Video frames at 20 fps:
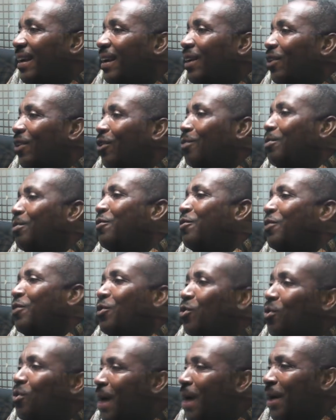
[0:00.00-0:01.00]
obi fi
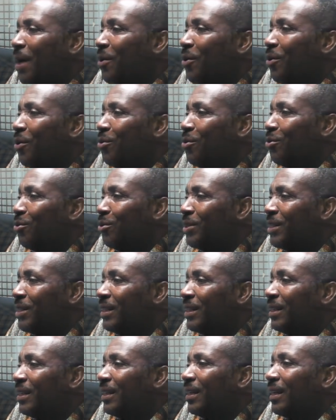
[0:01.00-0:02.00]
woman no good
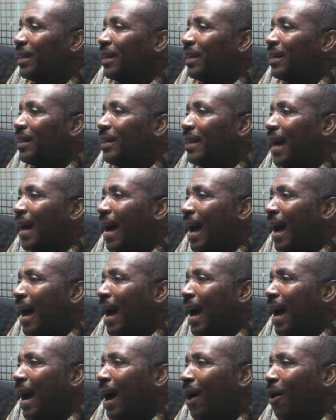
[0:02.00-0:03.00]

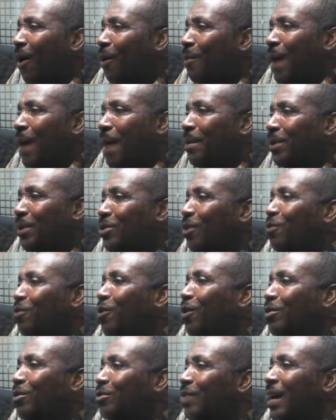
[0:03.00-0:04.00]
na oba beto
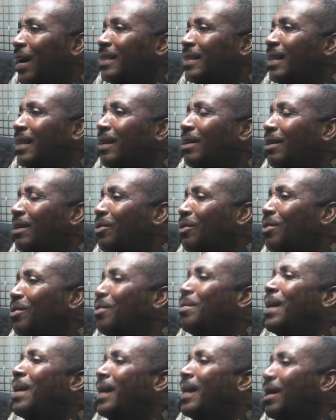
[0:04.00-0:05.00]
phone so asen
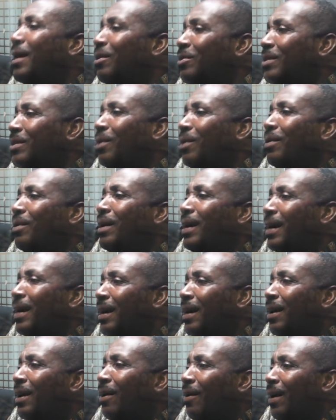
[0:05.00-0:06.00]
ubere hu say we
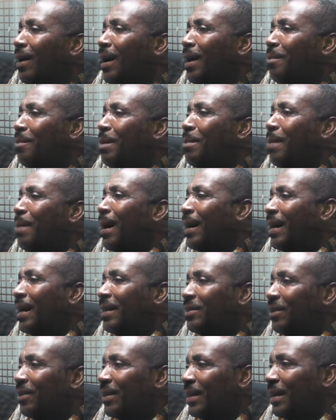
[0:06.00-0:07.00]
member na
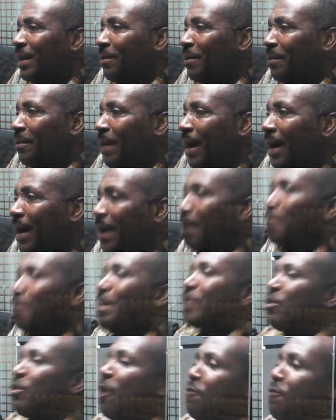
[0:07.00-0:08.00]
so anya member but of